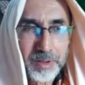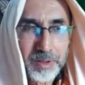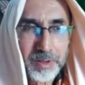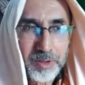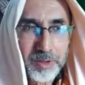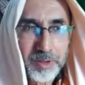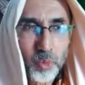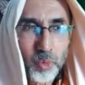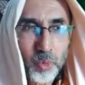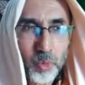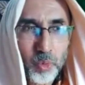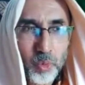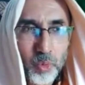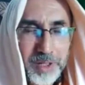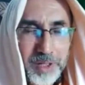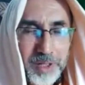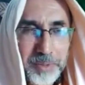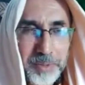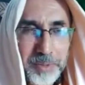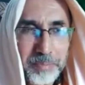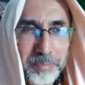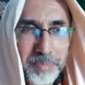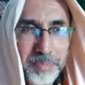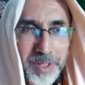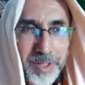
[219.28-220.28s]

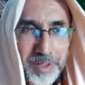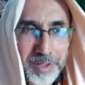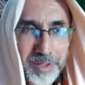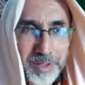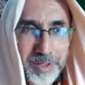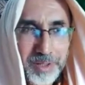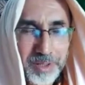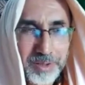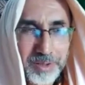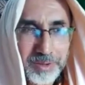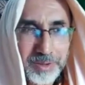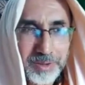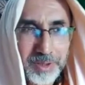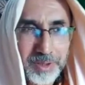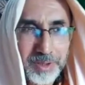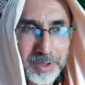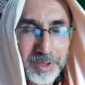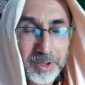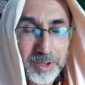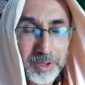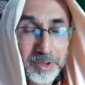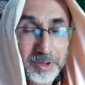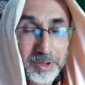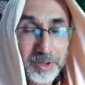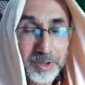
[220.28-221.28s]
wider meaning,
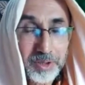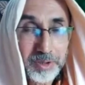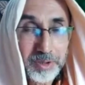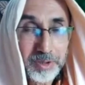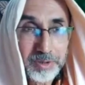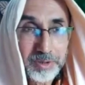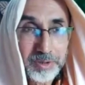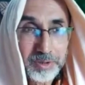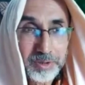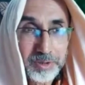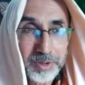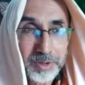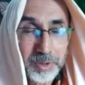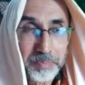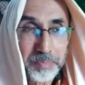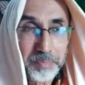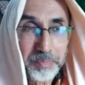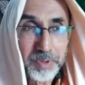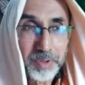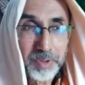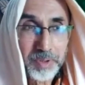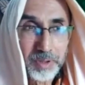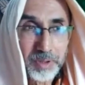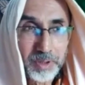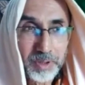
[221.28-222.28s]
the
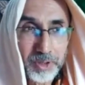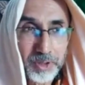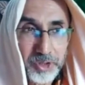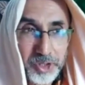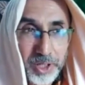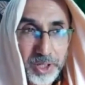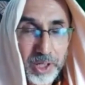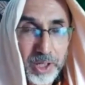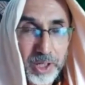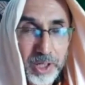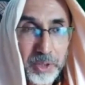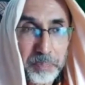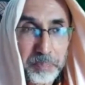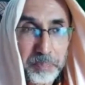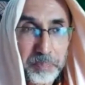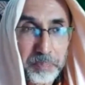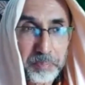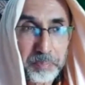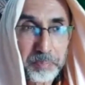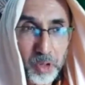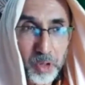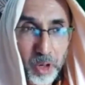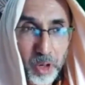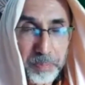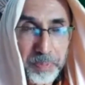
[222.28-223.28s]
real
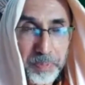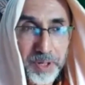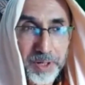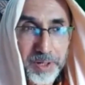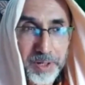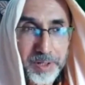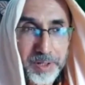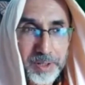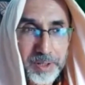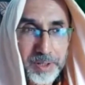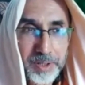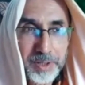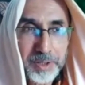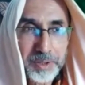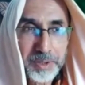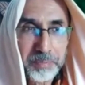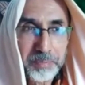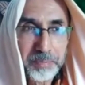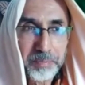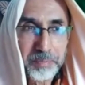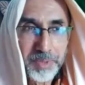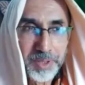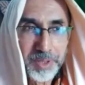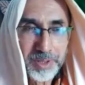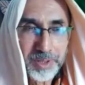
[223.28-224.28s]
proper
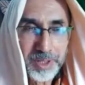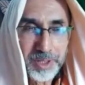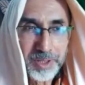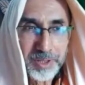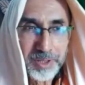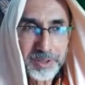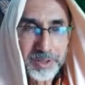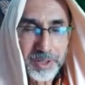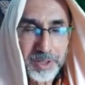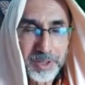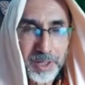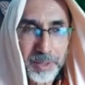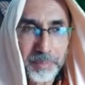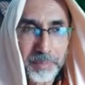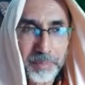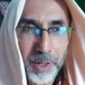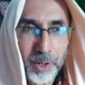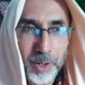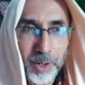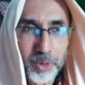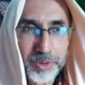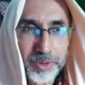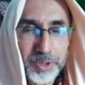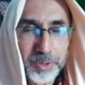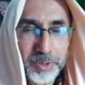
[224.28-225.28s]
meaning
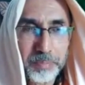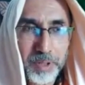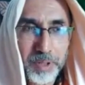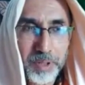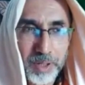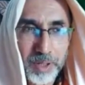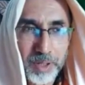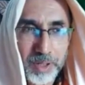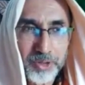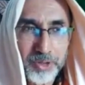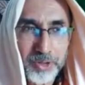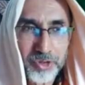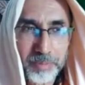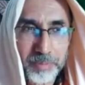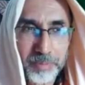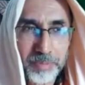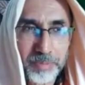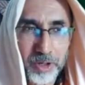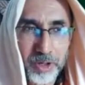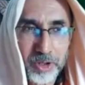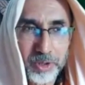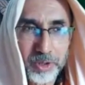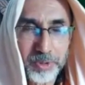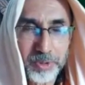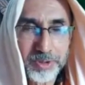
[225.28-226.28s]
about the verse of
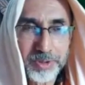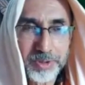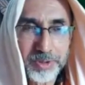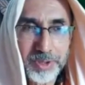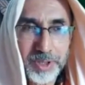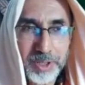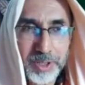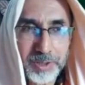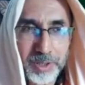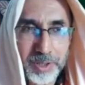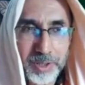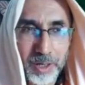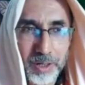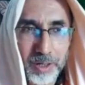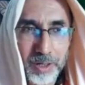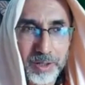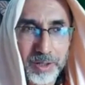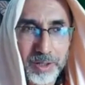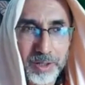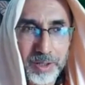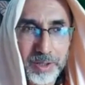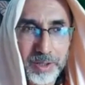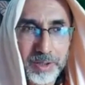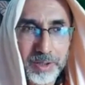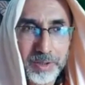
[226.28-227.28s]
Bhagavad Gita,
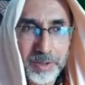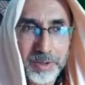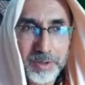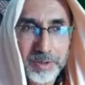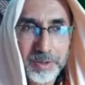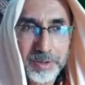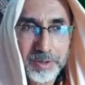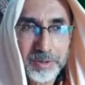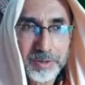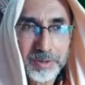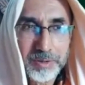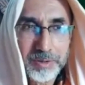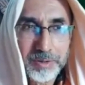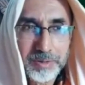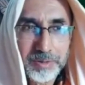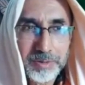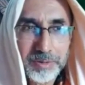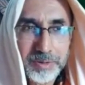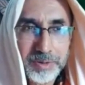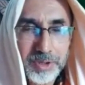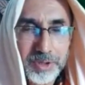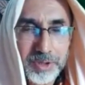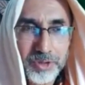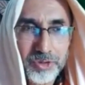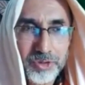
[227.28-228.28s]

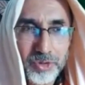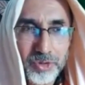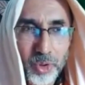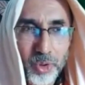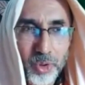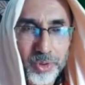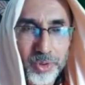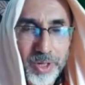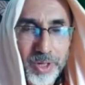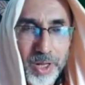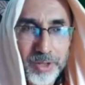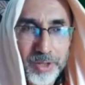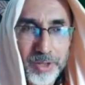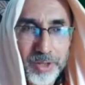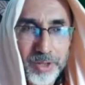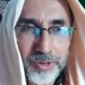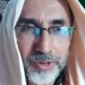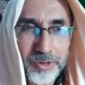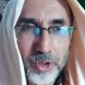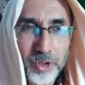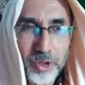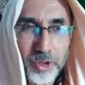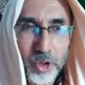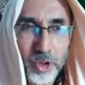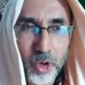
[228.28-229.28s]
which is known as
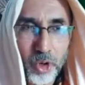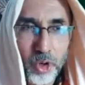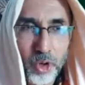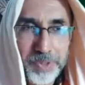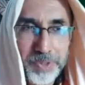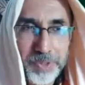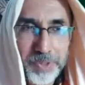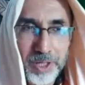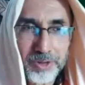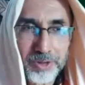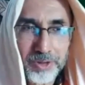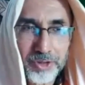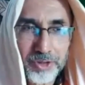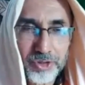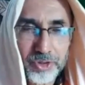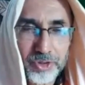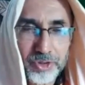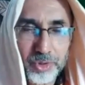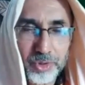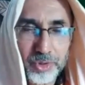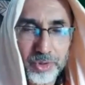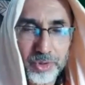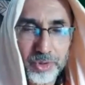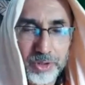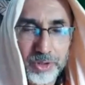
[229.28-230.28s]
opichet
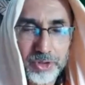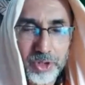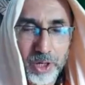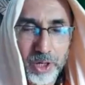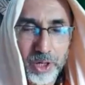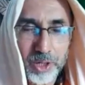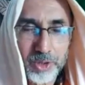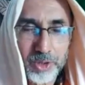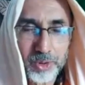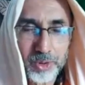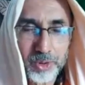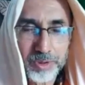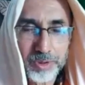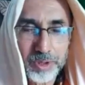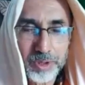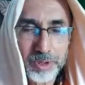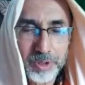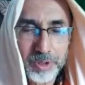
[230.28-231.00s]
su-durācāro,